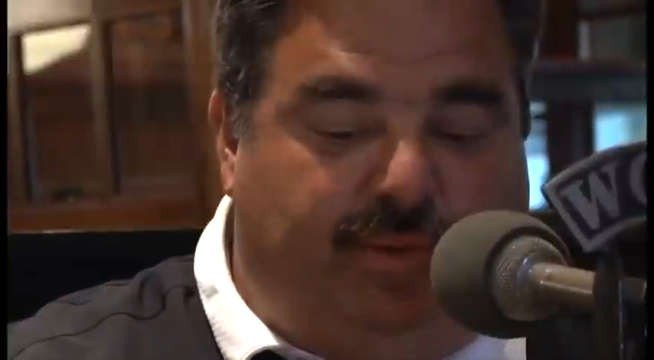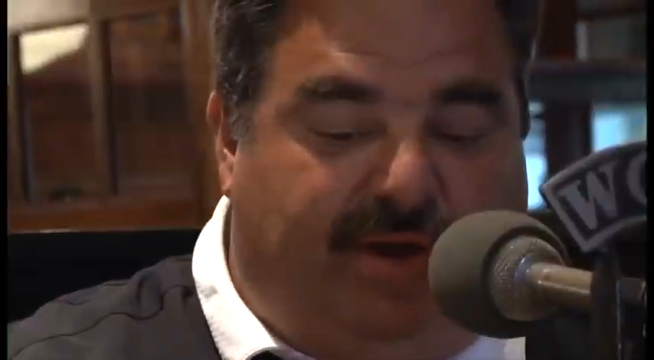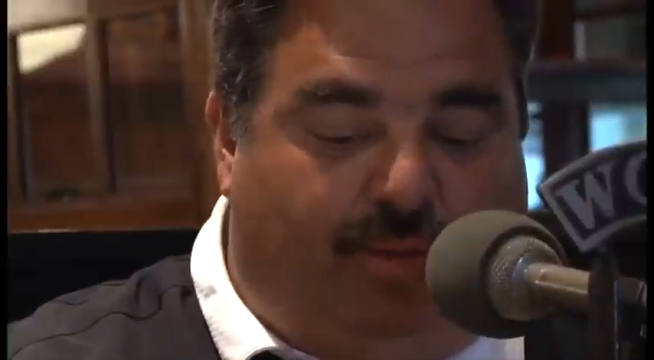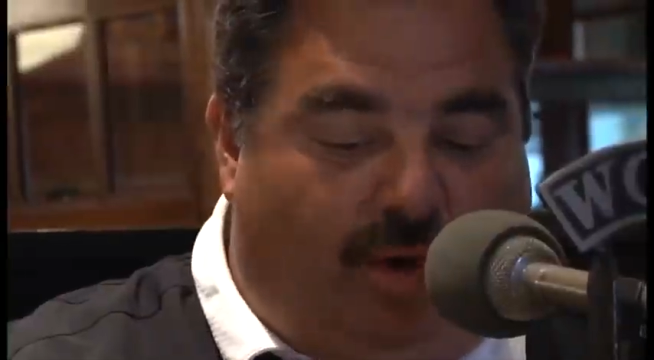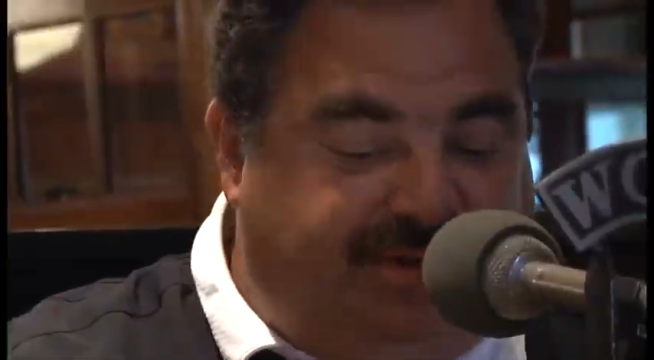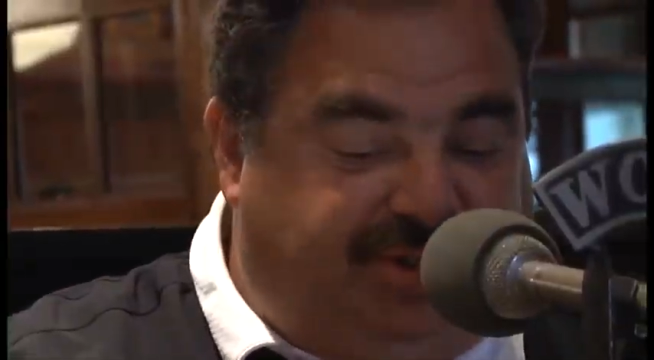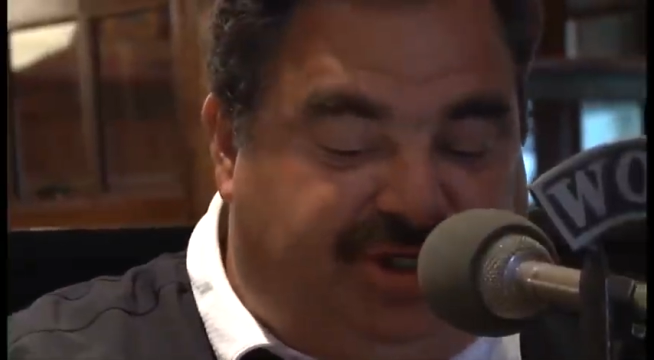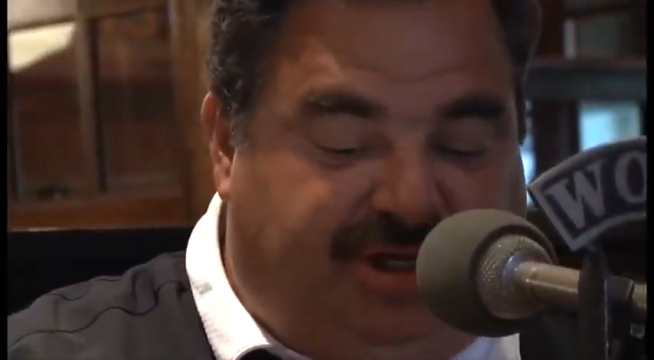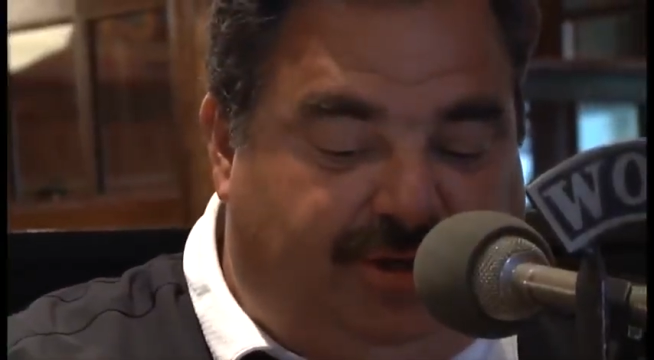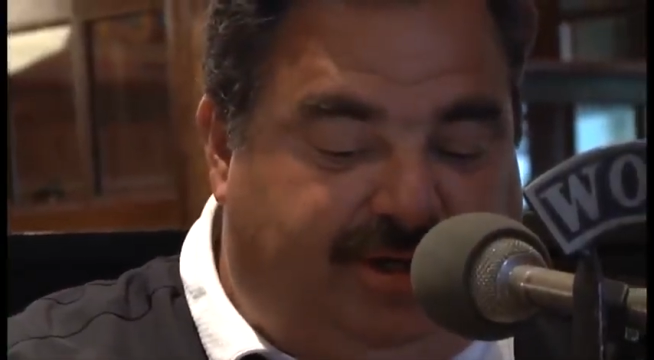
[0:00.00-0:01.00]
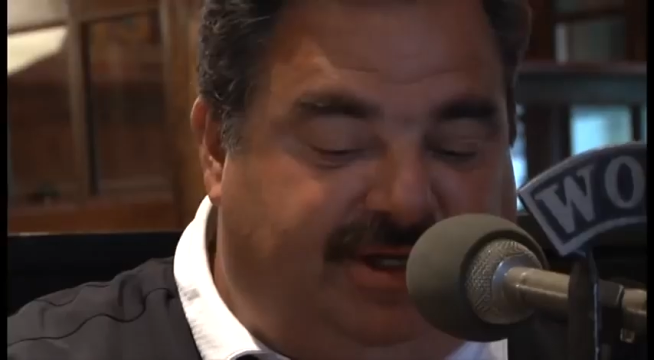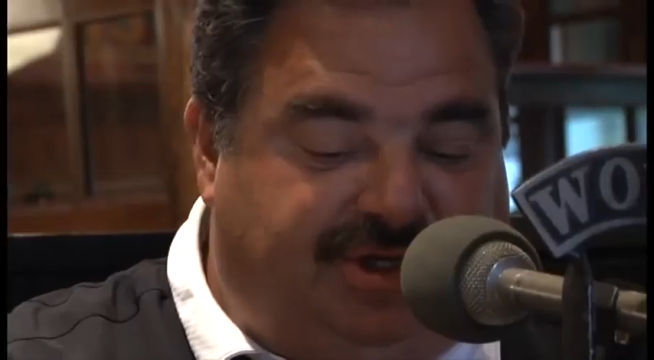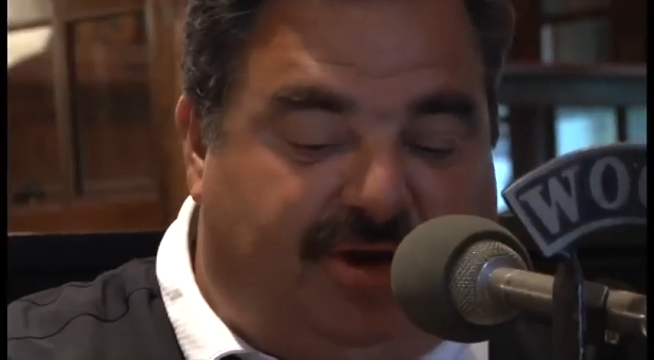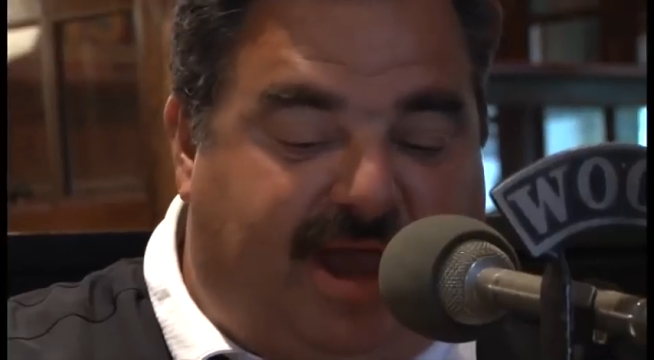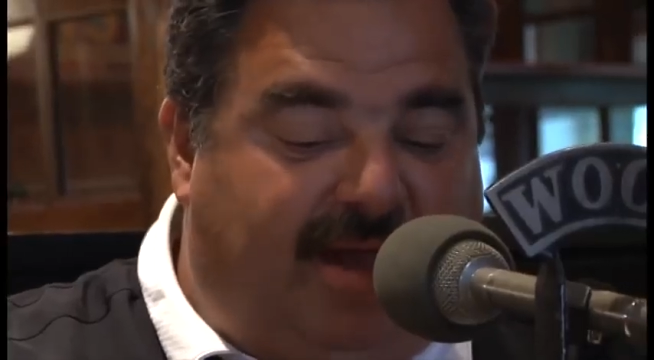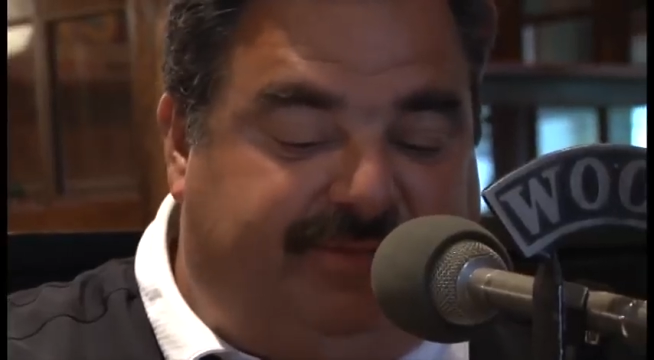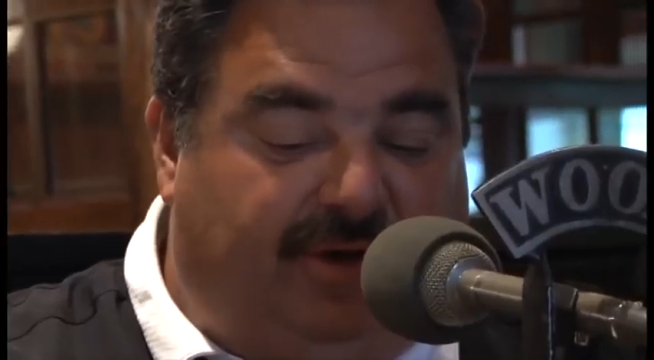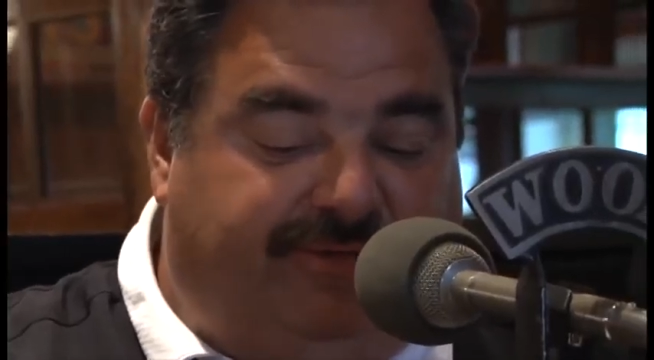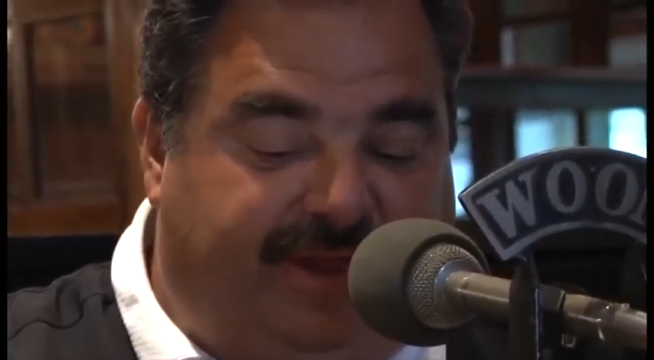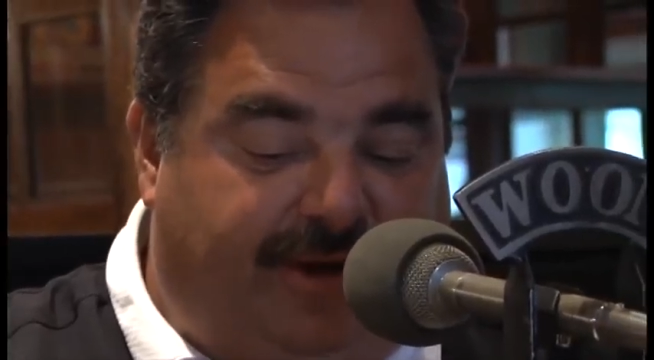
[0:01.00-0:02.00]
We have one senior. He's our captain
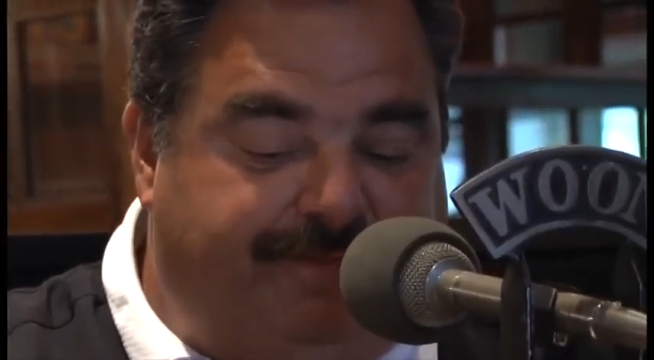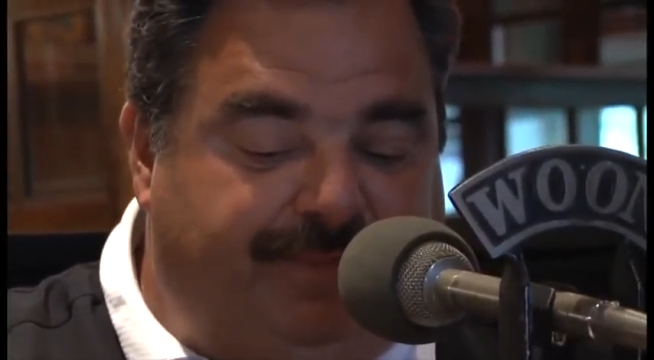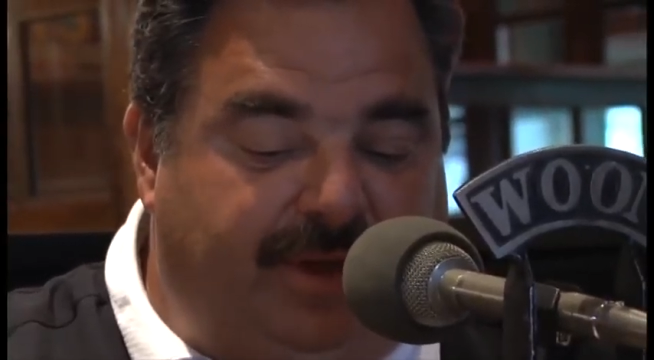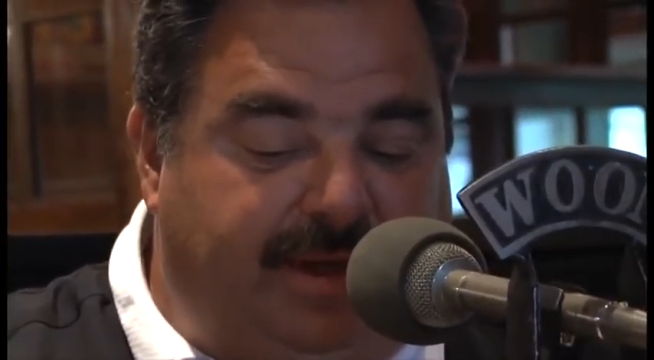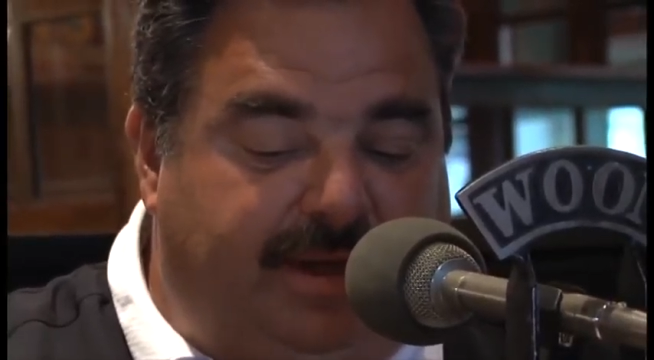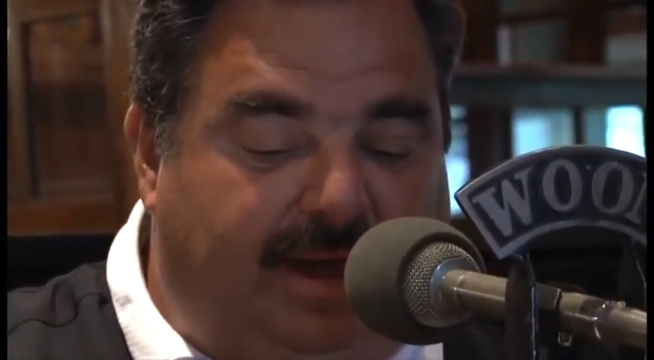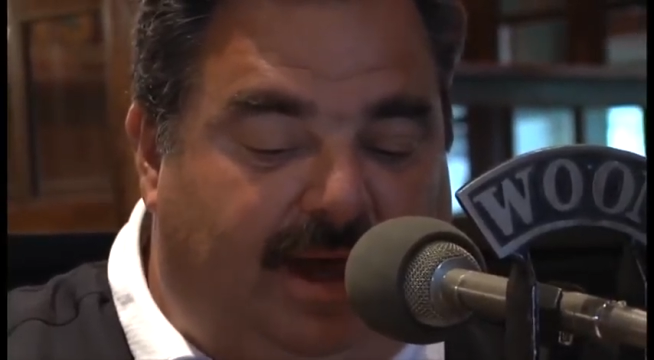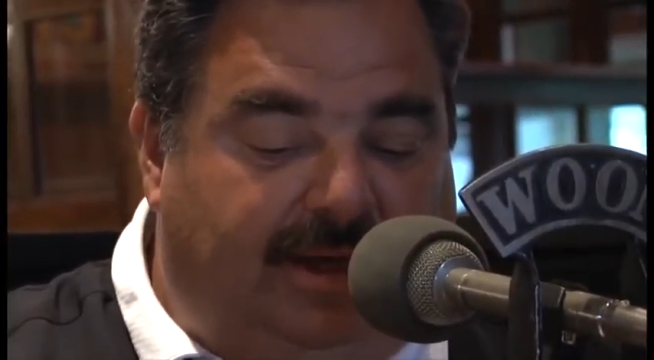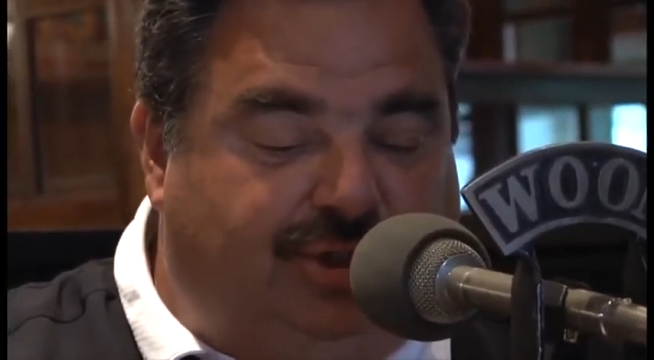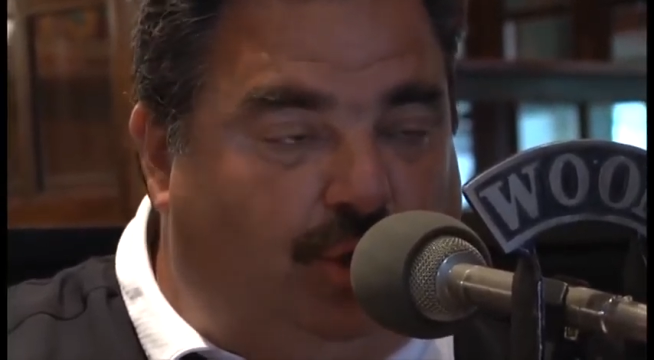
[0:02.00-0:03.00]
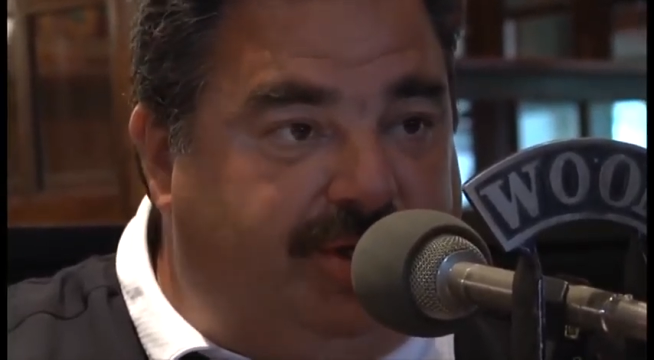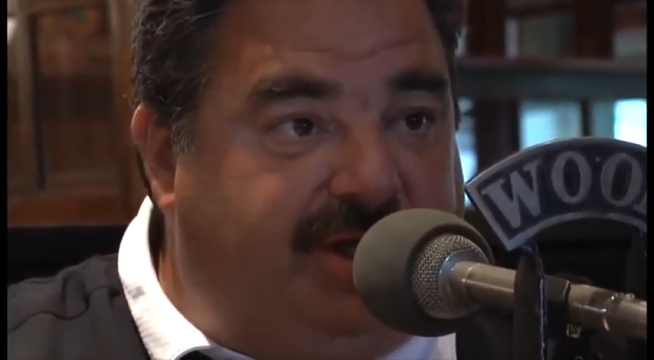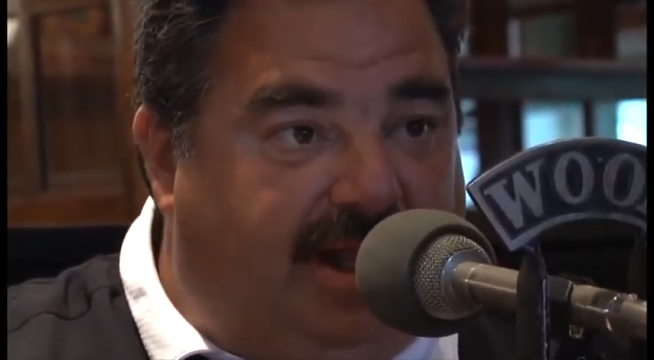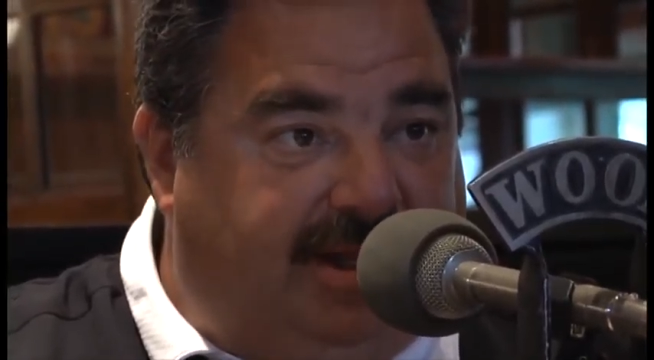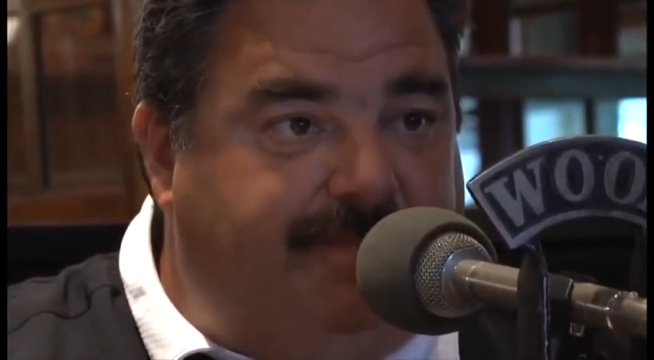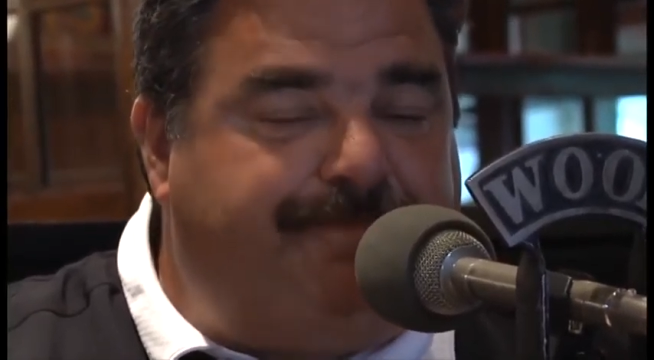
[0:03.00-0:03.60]
over there. Uh, Jordan Kelly.